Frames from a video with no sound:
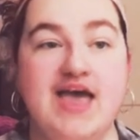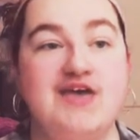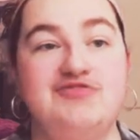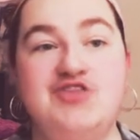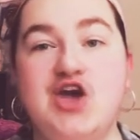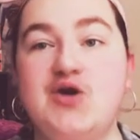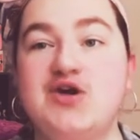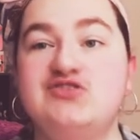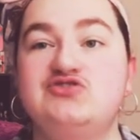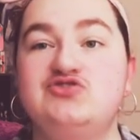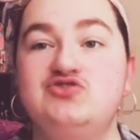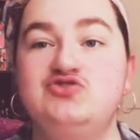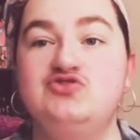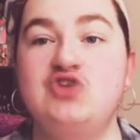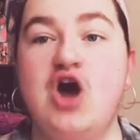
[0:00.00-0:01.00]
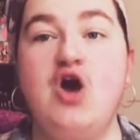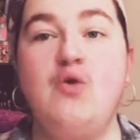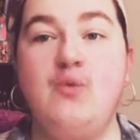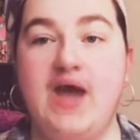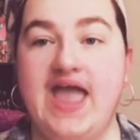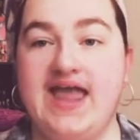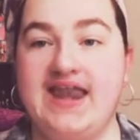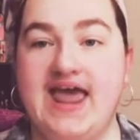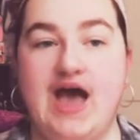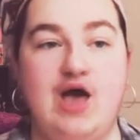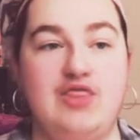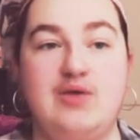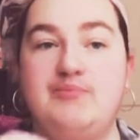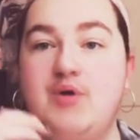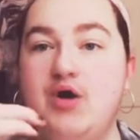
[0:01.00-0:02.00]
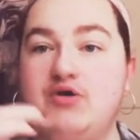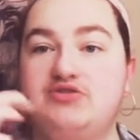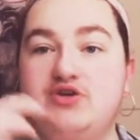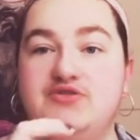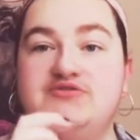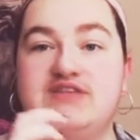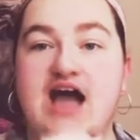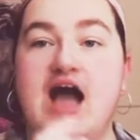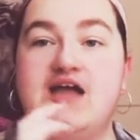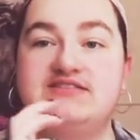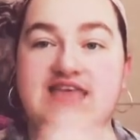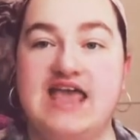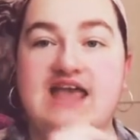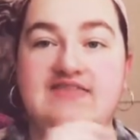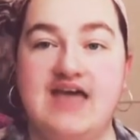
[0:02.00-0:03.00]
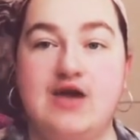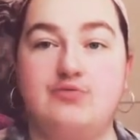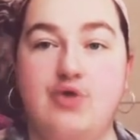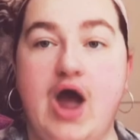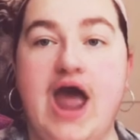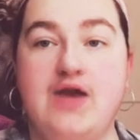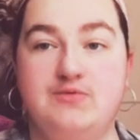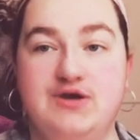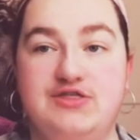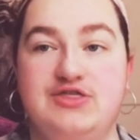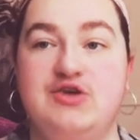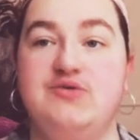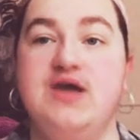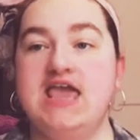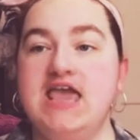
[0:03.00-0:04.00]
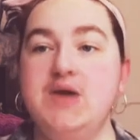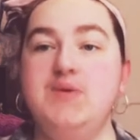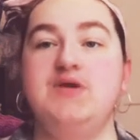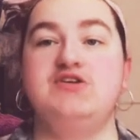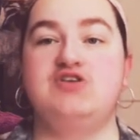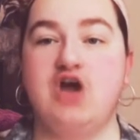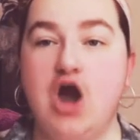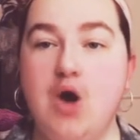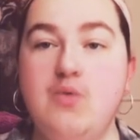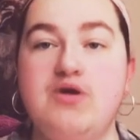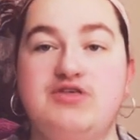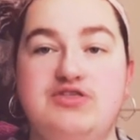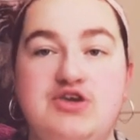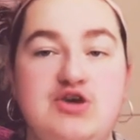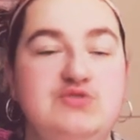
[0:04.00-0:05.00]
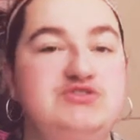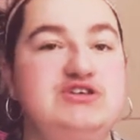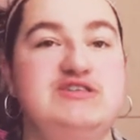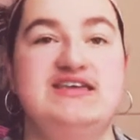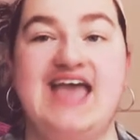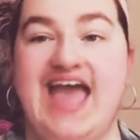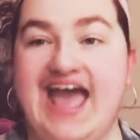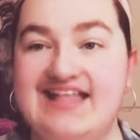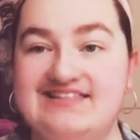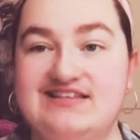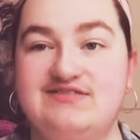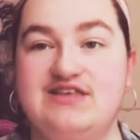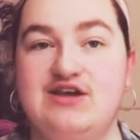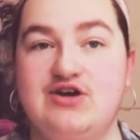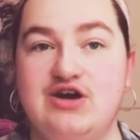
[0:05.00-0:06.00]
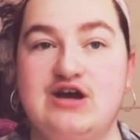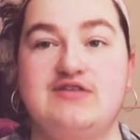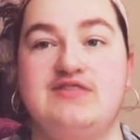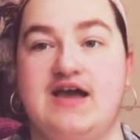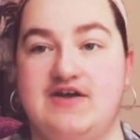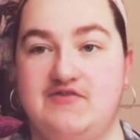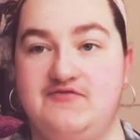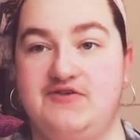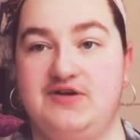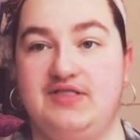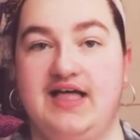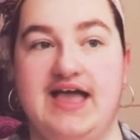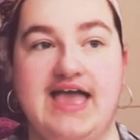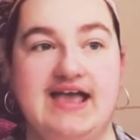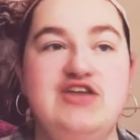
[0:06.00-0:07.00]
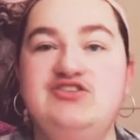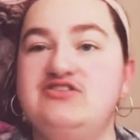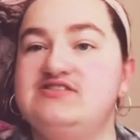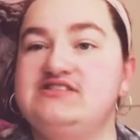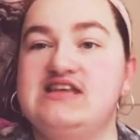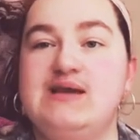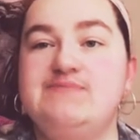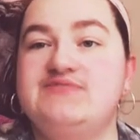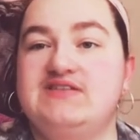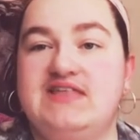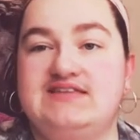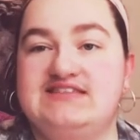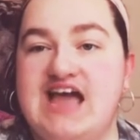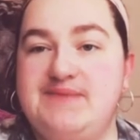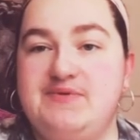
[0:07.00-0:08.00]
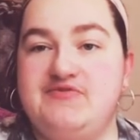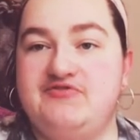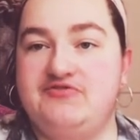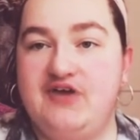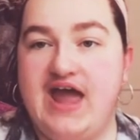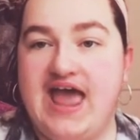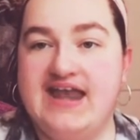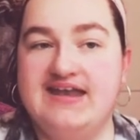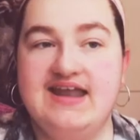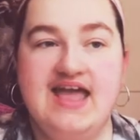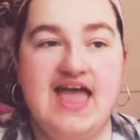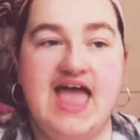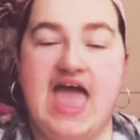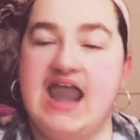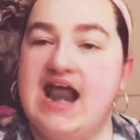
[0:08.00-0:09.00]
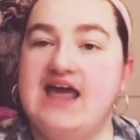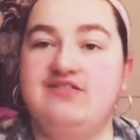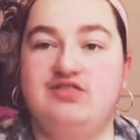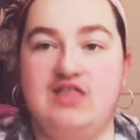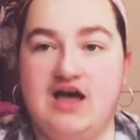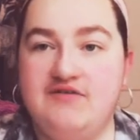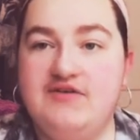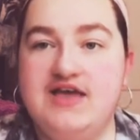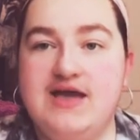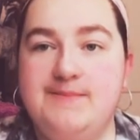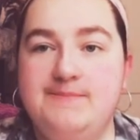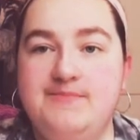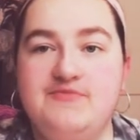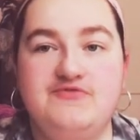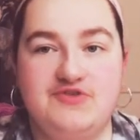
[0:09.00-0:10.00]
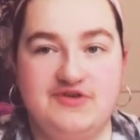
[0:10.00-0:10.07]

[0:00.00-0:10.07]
there is no way in hell that Bokuto's not taking that ride with you. He would go with you to the ends of the earth, I feel like. He just seems like that type of friend, and I love him for